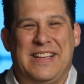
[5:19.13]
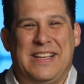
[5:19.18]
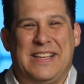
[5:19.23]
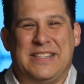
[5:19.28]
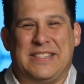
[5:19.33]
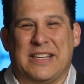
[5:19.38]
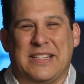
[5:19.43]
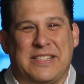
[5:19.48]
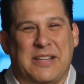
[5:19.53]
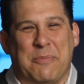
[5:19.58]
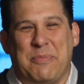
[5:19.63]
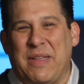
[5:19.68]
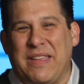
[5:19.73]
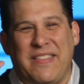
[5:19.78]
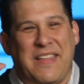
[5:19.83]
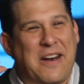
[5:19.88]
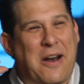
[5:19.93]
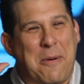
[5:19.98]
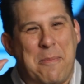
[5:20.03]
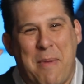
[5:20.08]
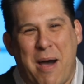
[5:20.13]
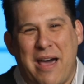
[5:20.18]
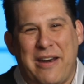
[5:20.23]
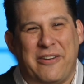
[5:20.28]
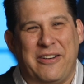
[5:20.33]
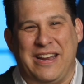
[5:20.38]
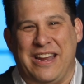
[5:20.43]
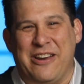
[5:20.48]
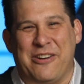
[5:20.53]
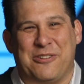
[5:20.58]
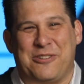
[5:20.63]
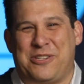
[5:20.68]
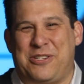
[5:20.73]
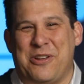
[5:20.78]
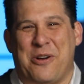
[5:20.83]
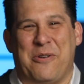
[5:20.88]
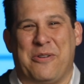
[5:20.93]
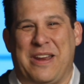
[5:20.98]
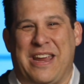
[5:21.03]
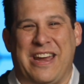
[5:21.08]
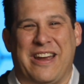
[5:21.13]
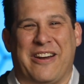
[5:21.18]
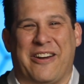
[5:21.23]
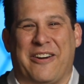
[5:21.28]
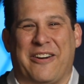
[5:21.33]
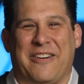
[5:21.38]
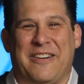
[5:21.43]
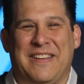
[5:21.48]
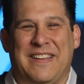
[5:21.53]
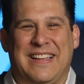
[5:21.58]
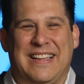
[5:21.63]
So, something that our modern ears don't hear.